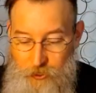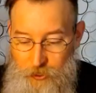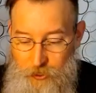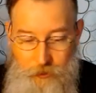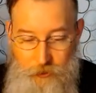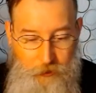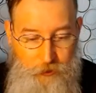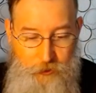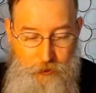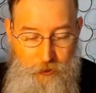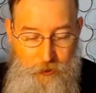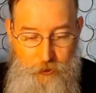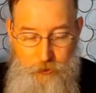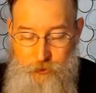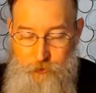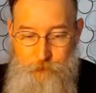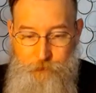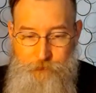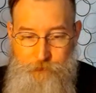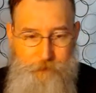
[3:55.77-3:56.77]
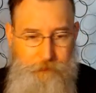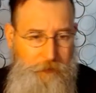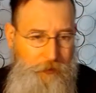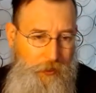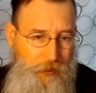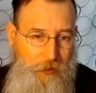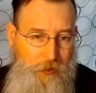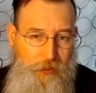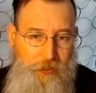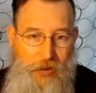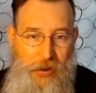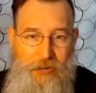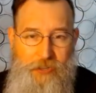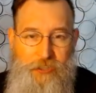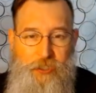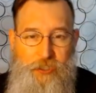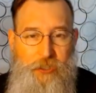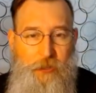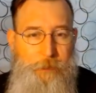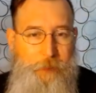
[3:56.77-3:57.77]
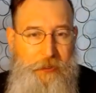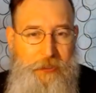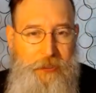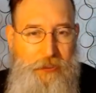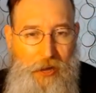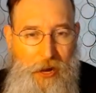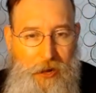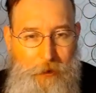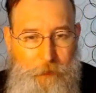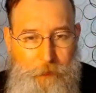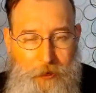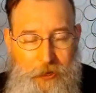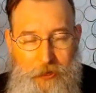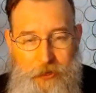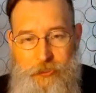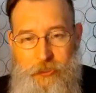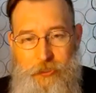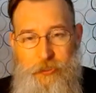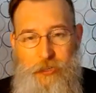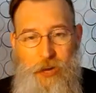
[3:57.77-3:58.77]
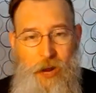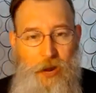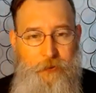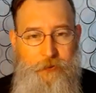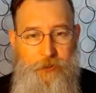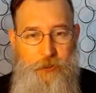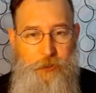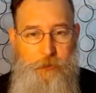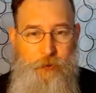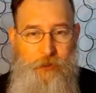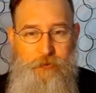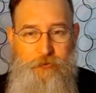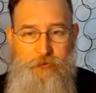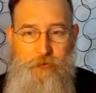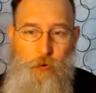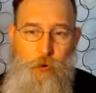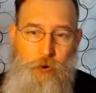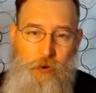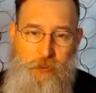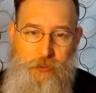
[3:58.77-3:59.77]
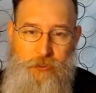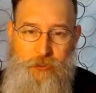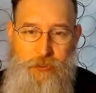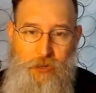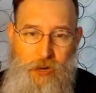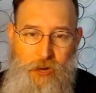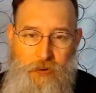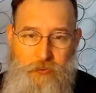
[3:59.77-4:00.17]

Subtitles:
There's this, he's kind of slipping sideways. He's not in the Speed Force. He's kind of in